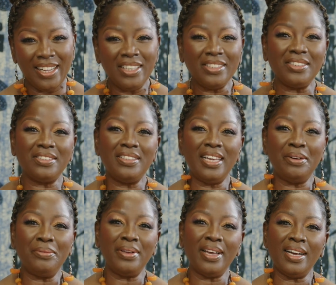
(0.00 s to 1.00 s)
So today
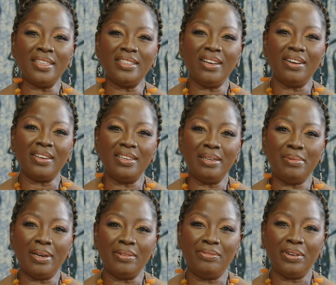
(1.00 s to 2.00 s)
we are talking
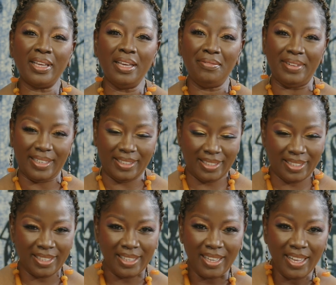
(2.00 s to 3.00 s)
about
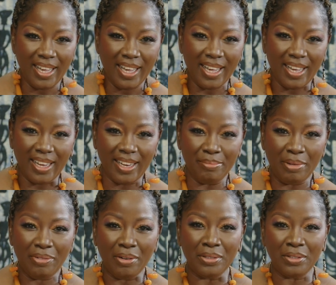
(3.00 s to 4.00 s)
forgiveness. And
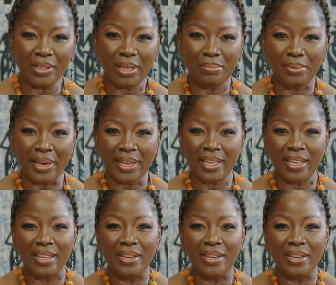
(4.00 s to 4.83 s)
before we took a break,